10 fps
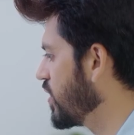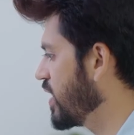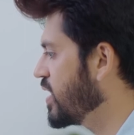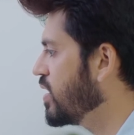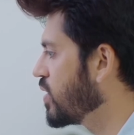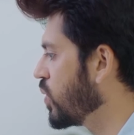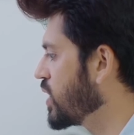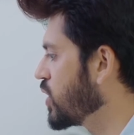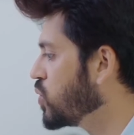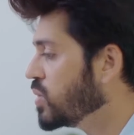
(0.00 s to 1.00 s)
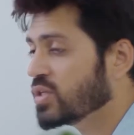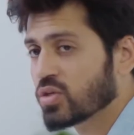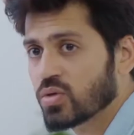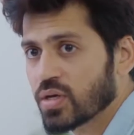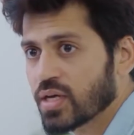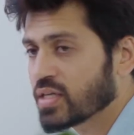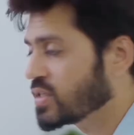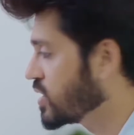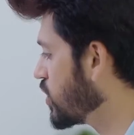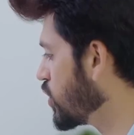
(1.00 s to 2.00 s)
Then what you will do
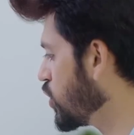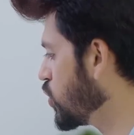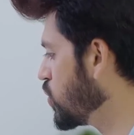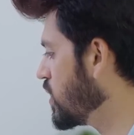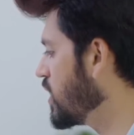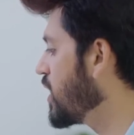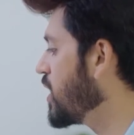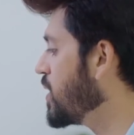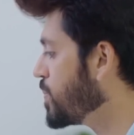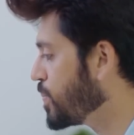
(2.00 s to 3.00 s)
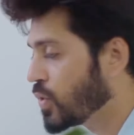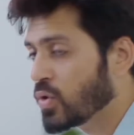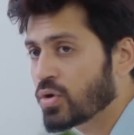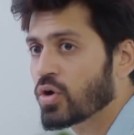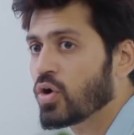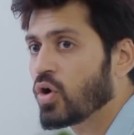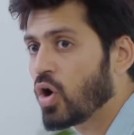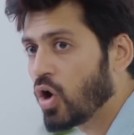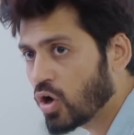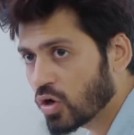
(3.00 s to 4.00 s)
is you will import
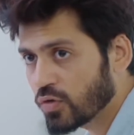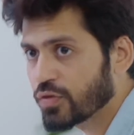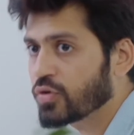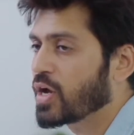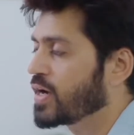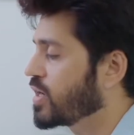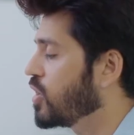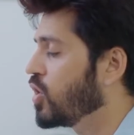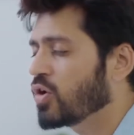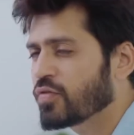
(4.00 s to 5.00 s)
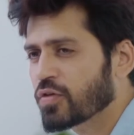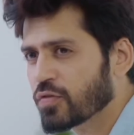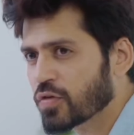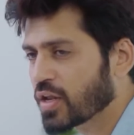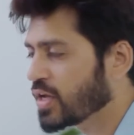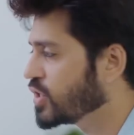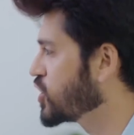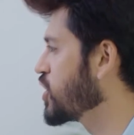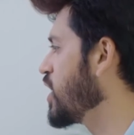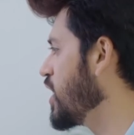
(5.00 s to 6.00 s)
all of your data, all of your
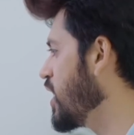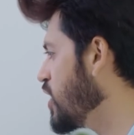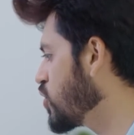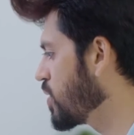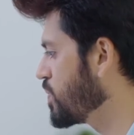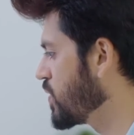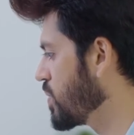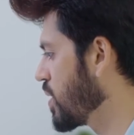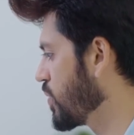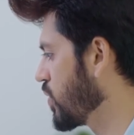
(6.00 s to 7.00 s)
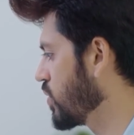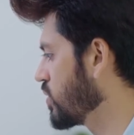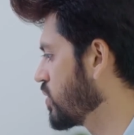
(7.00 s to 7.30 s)
footage into the Premiere Pro.